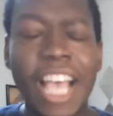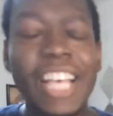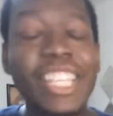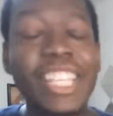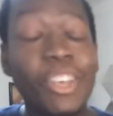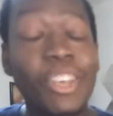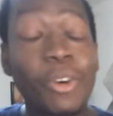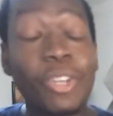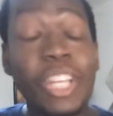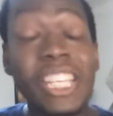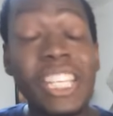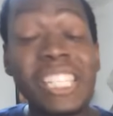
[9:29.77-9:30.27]

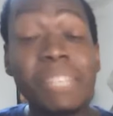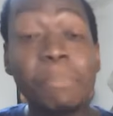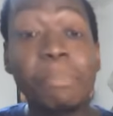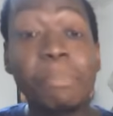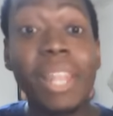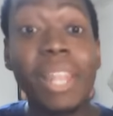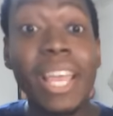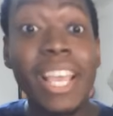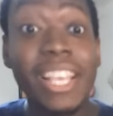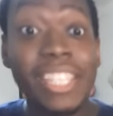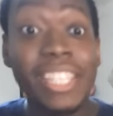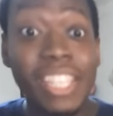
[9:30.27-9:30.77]
So this
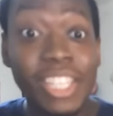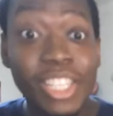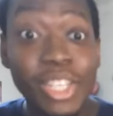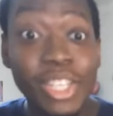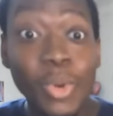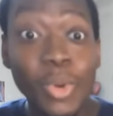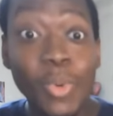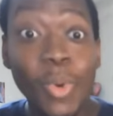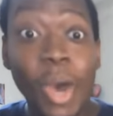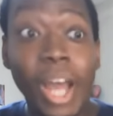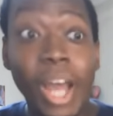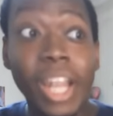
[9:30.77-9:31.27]
plays
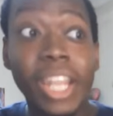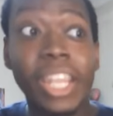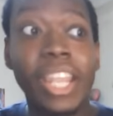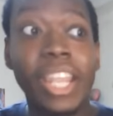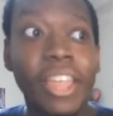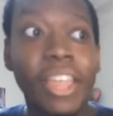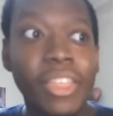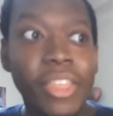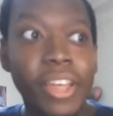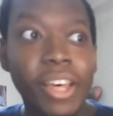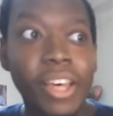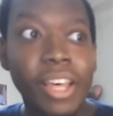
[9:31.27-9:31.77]
into
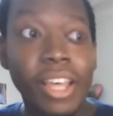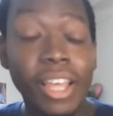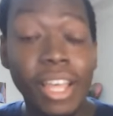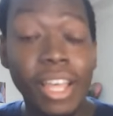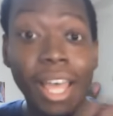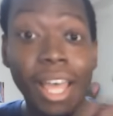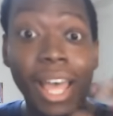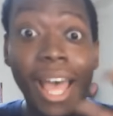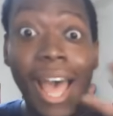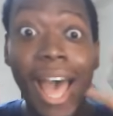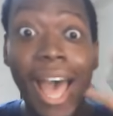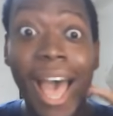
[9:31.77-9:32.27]
another
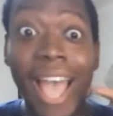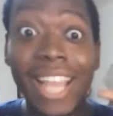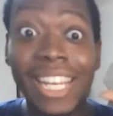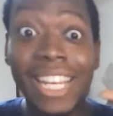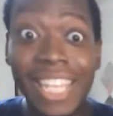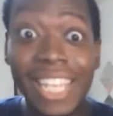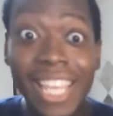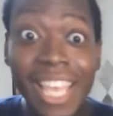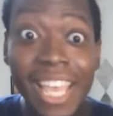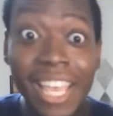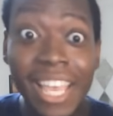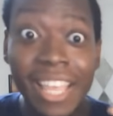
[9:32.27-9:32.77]

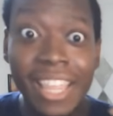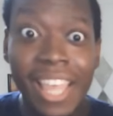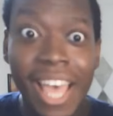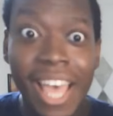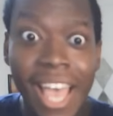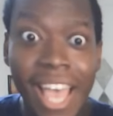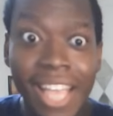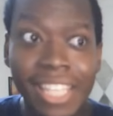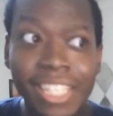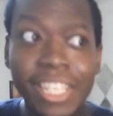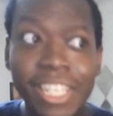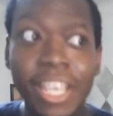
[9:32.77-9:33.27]
idea
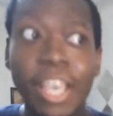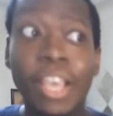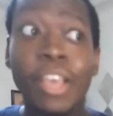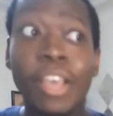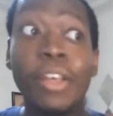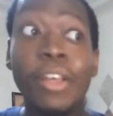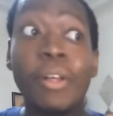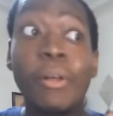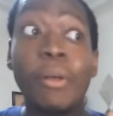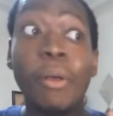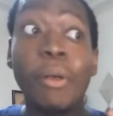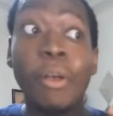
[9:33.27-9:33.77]
that
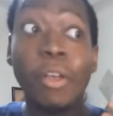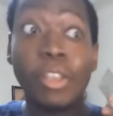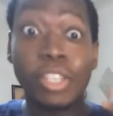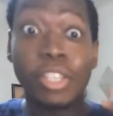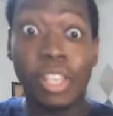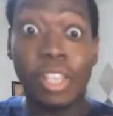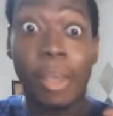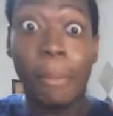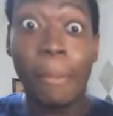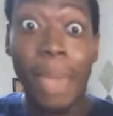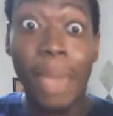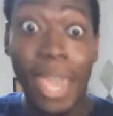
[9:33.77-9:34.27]

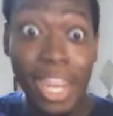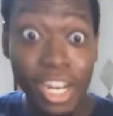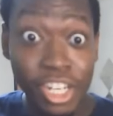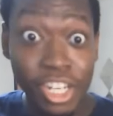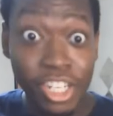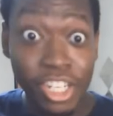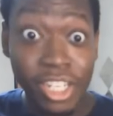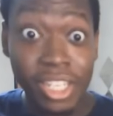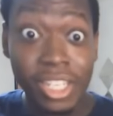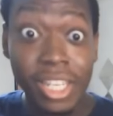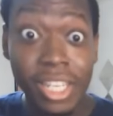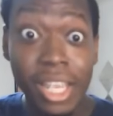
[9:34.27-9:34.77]
some
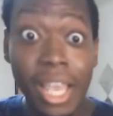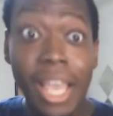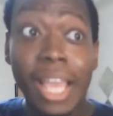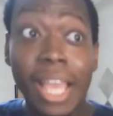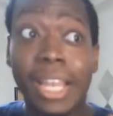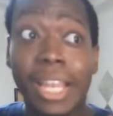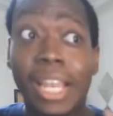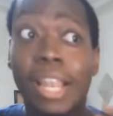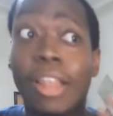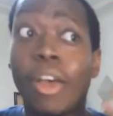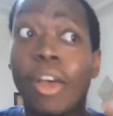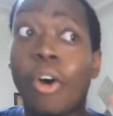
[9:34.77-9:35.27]
managers
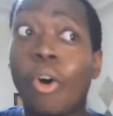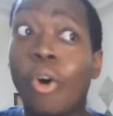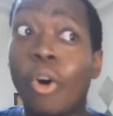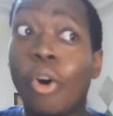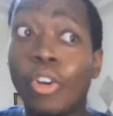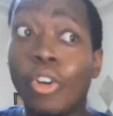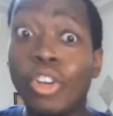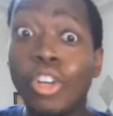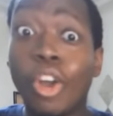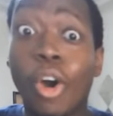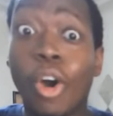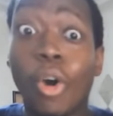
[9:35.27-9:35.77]
or,
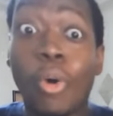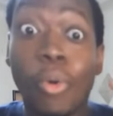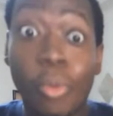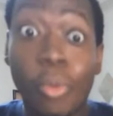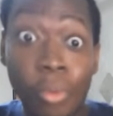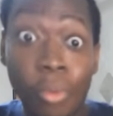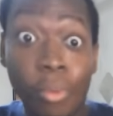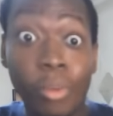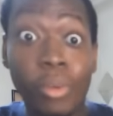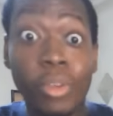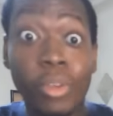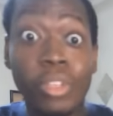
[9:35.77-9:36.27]
you know,
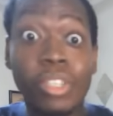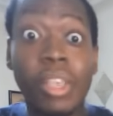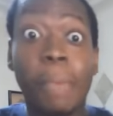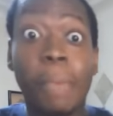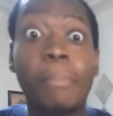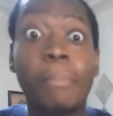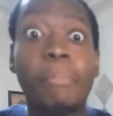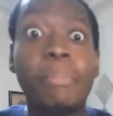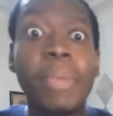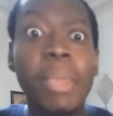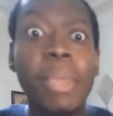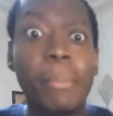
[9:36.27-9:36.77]
some
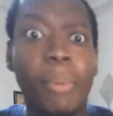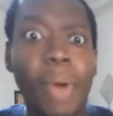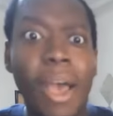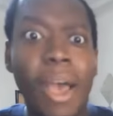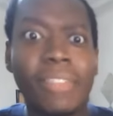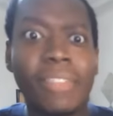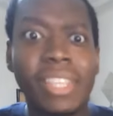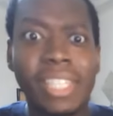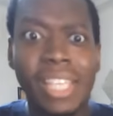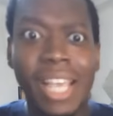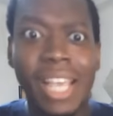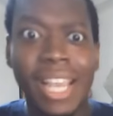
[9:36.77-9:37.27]
people have
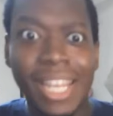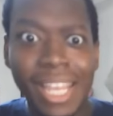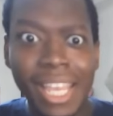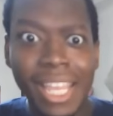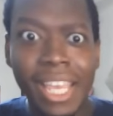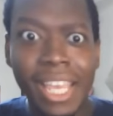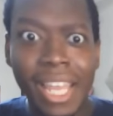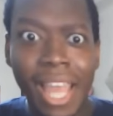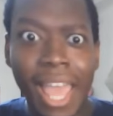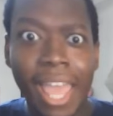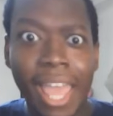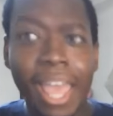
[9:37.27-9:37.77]
this
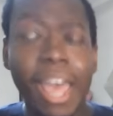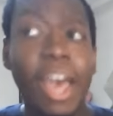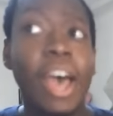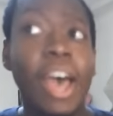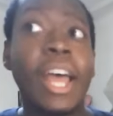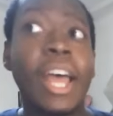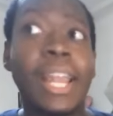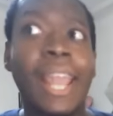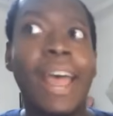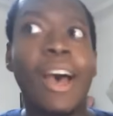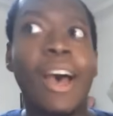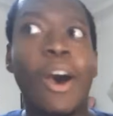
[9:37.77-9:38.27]
idea that
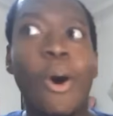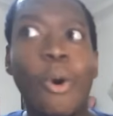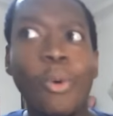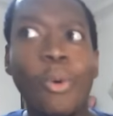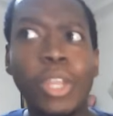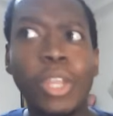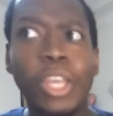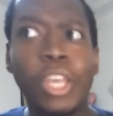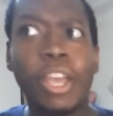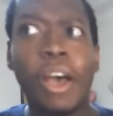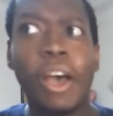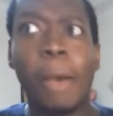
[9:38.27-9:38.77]
not
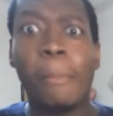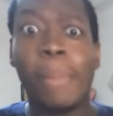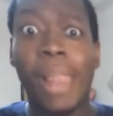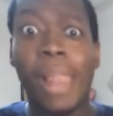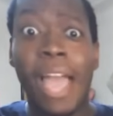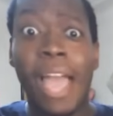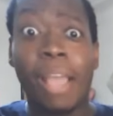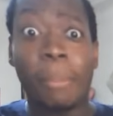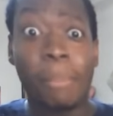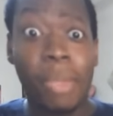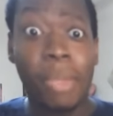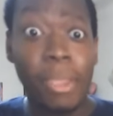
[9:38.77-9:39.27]
only are
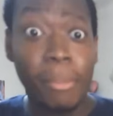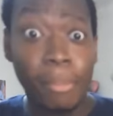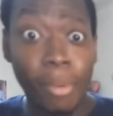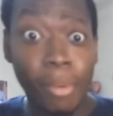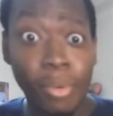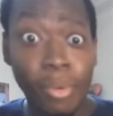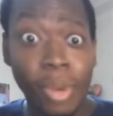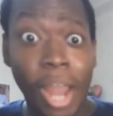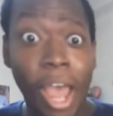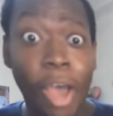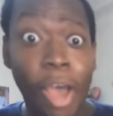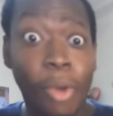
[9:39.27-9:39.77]
black people
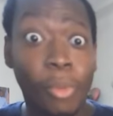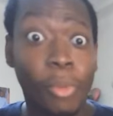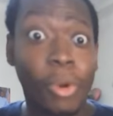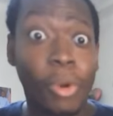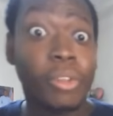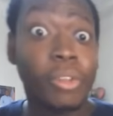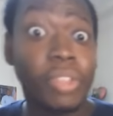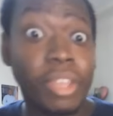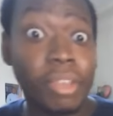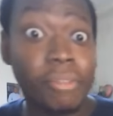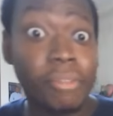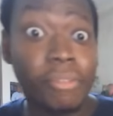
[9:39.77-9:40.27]
not
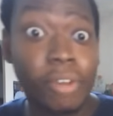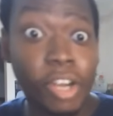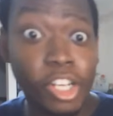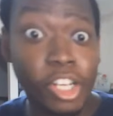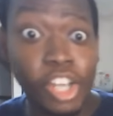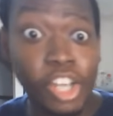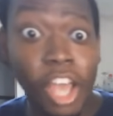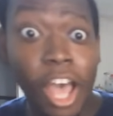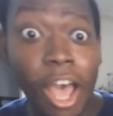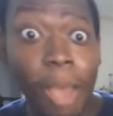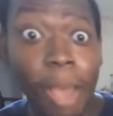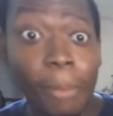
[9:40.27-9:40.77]
worthy for a
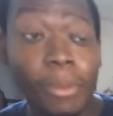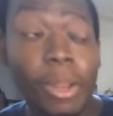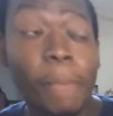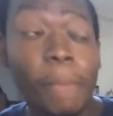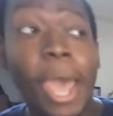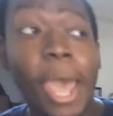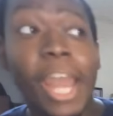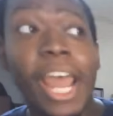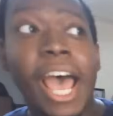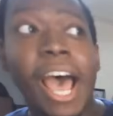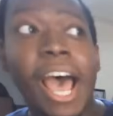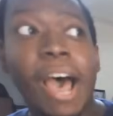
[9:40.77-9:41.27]
job, no
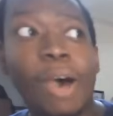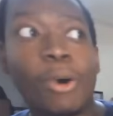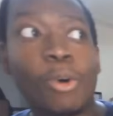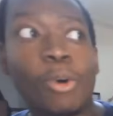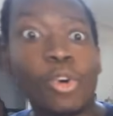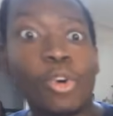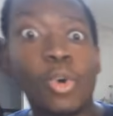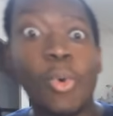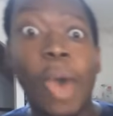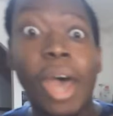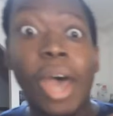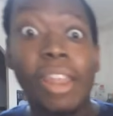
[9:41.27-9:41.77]
matter how
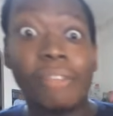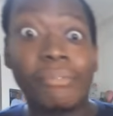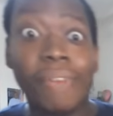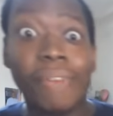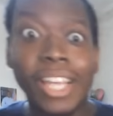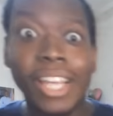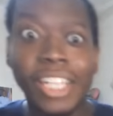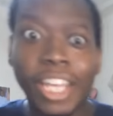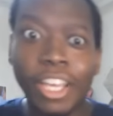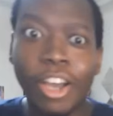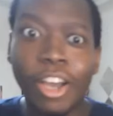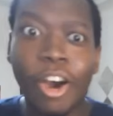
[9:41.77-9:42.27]

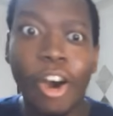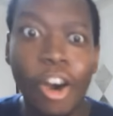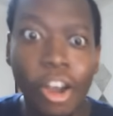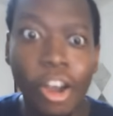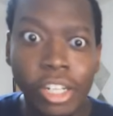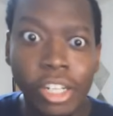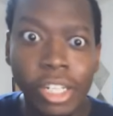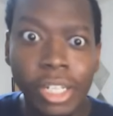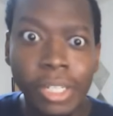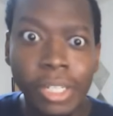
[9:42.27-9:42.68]
qualified they are,